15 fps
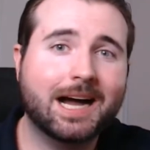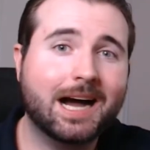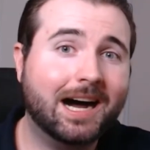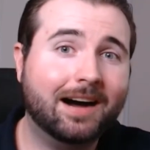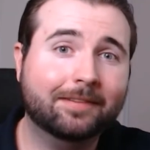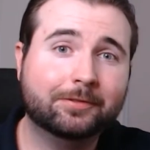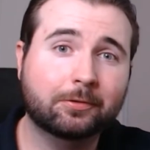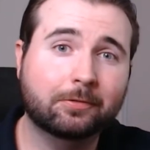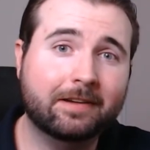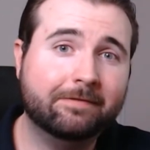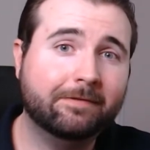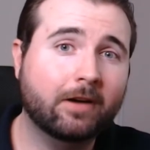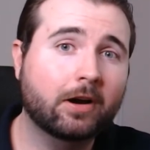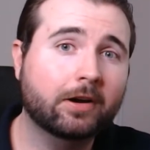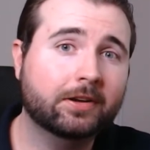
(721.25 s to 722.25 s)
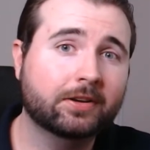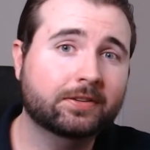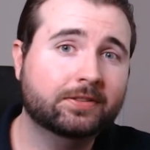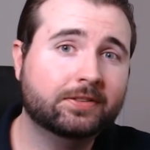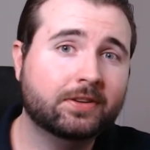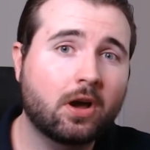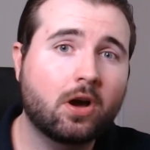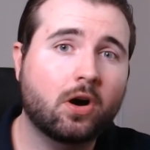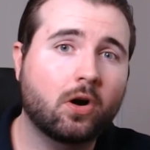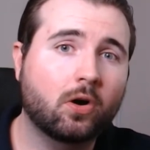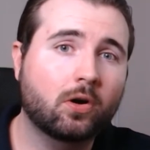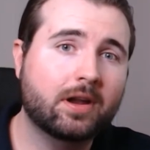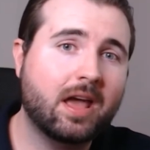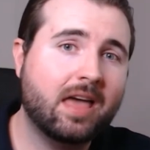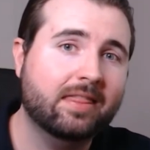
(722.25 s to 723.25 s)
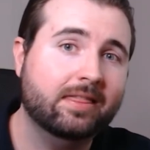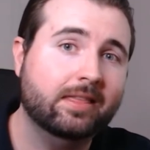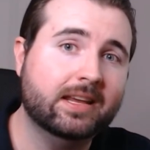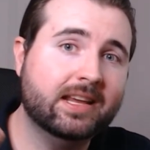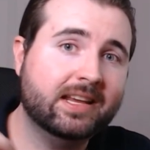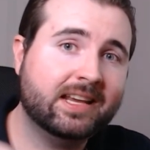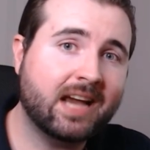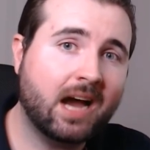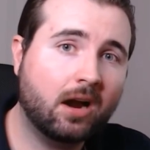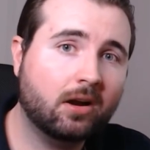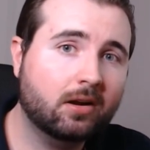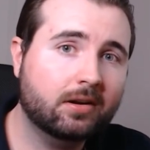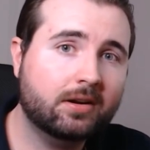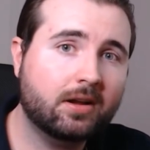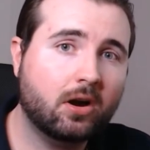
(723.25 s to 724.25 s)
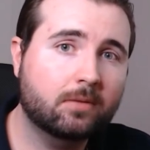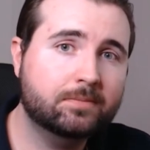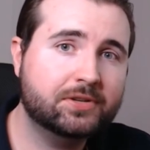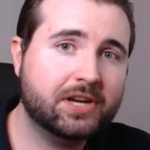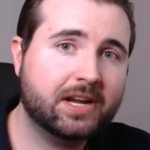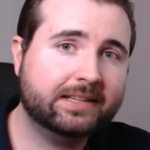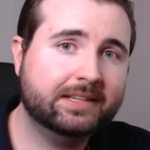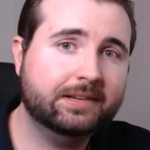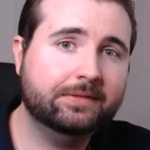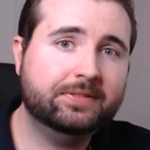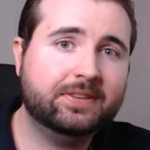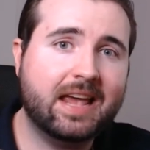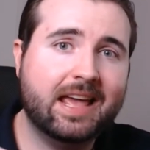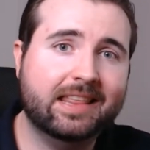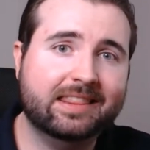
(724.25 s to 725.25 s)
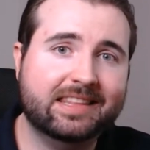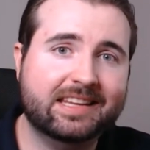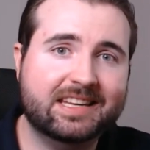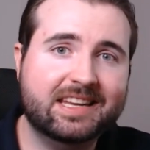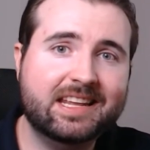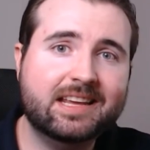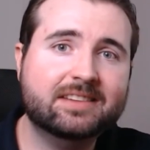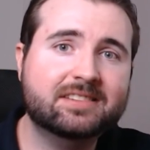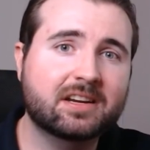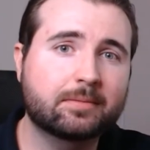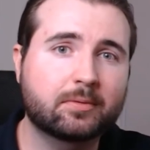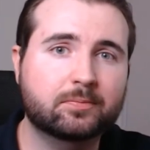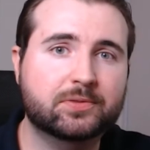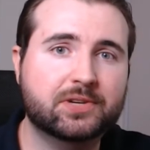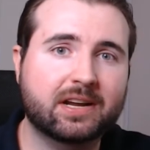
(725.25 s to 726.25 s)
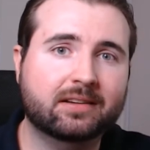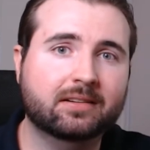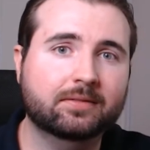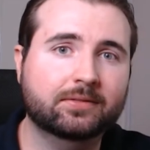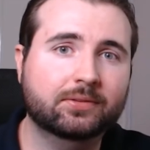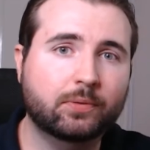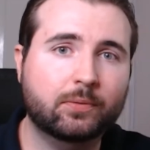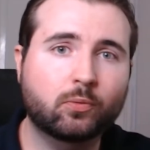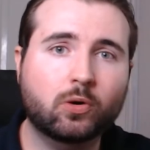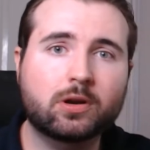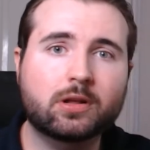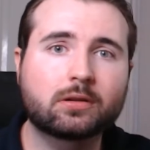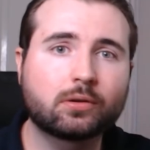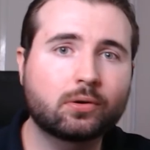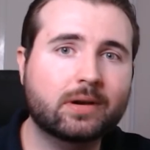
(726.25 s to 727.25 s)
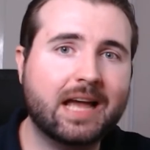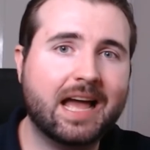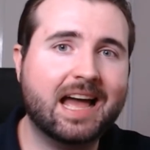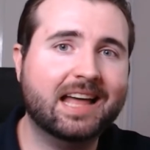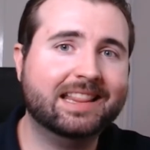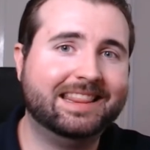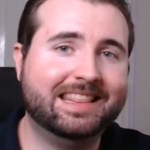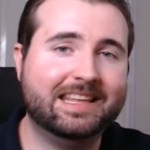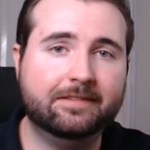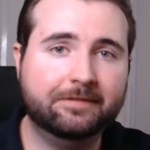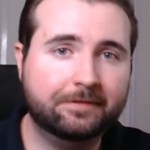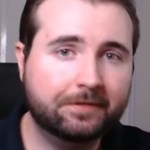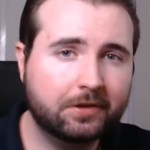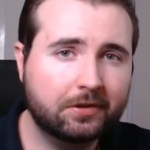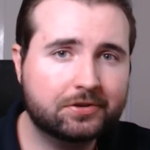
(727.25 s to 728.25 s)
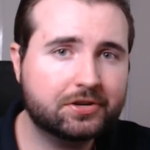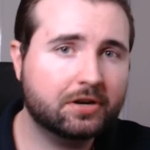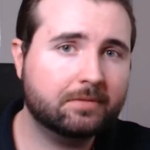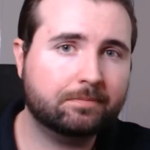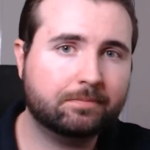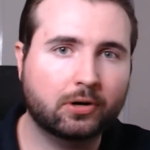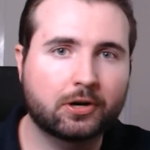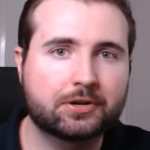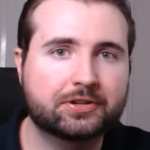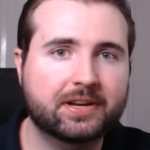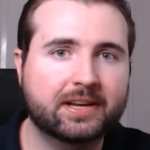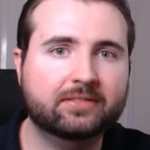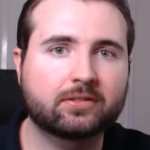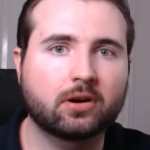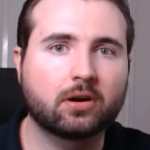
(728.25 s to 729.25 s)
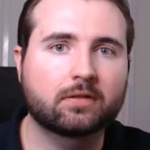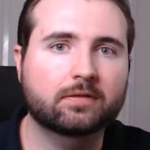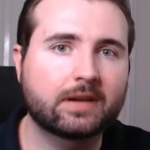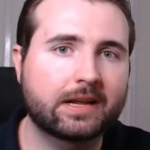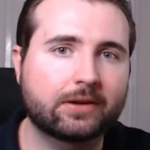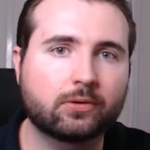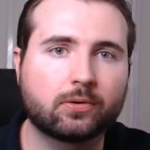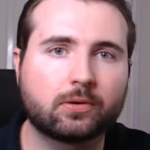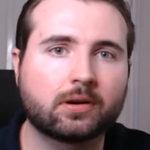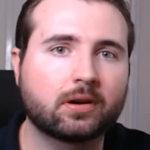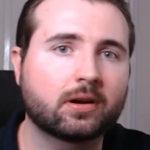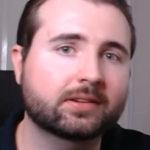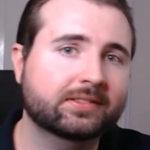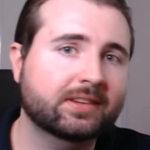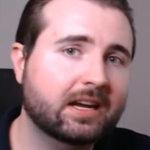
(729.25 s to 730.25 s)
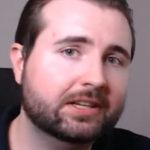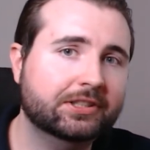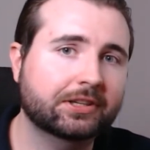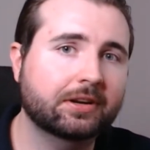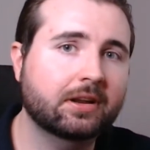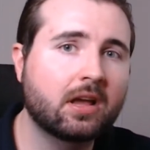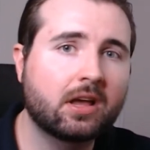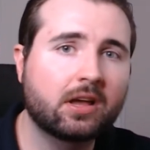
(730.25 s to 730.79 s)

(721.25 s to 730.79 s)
After we're focused on the current objectives and the near-term objectives, we want to look at the future projects of an organization.